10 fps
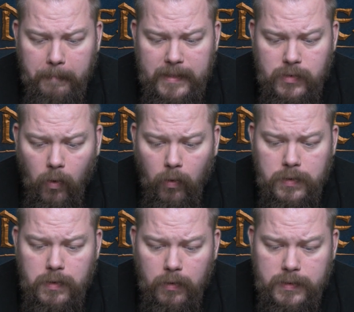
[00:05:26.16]
He's
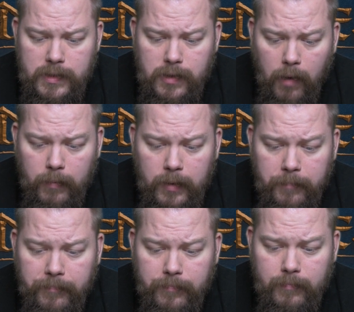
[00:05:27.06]
also lost his armor,
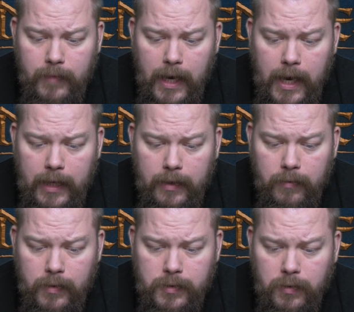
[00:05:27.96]

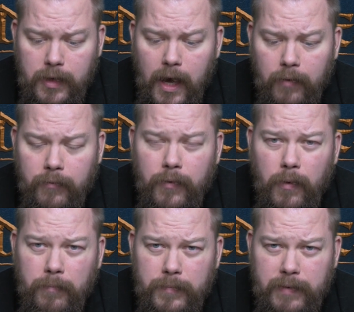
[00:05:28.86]
and thus gone down
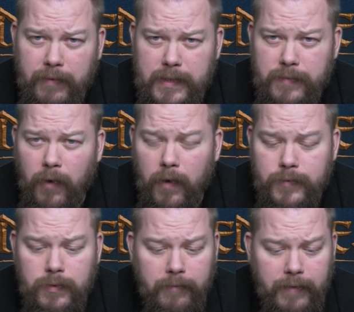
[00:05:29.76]
from defense
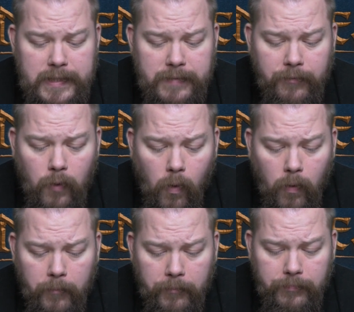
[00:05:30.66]
5 to defense 4.
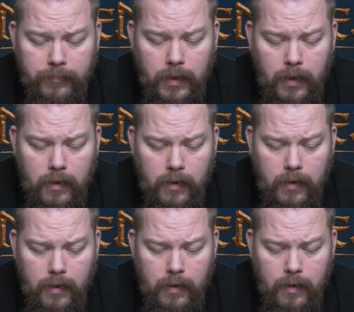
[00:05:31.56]

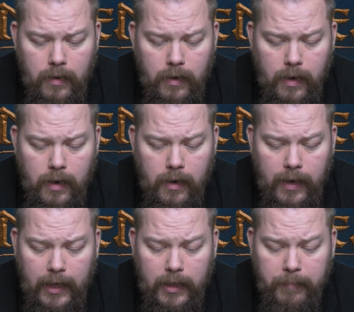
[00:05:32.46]

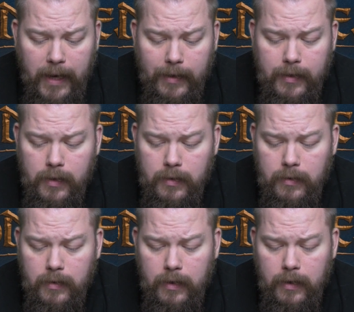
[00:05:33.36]
Hilda Bianca
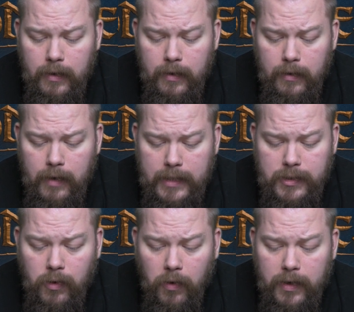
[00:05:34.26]

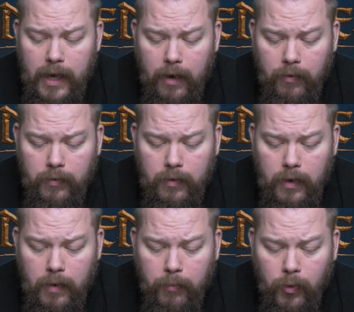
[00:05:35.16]
has gone down
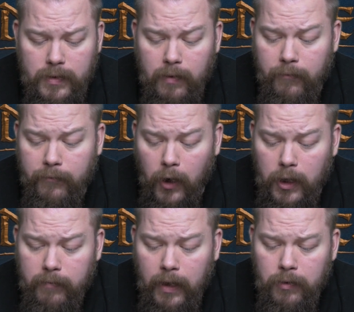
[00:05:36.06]
a point in
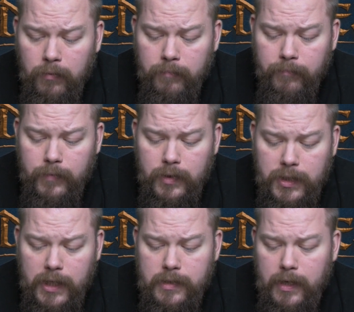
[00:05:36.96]
fight value.
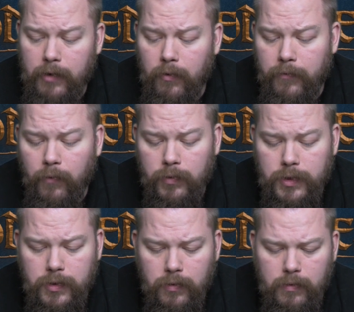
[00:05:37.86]
She is a hero of
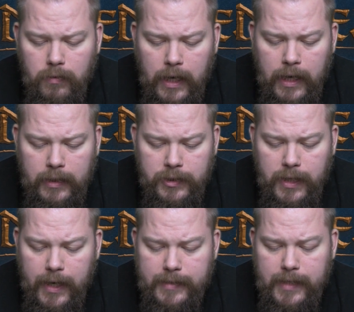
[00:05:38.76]
Fortitude, and
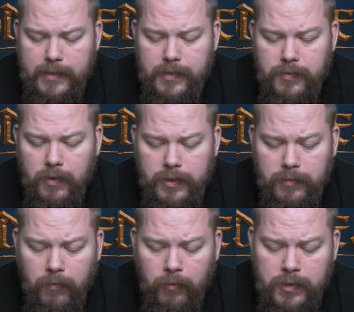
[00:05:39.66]
she has access to
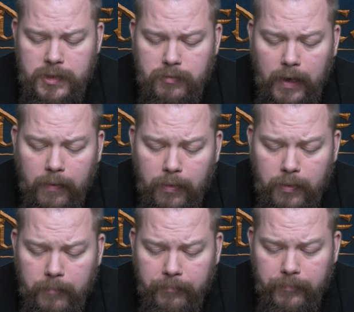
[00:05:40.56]
heroic strength,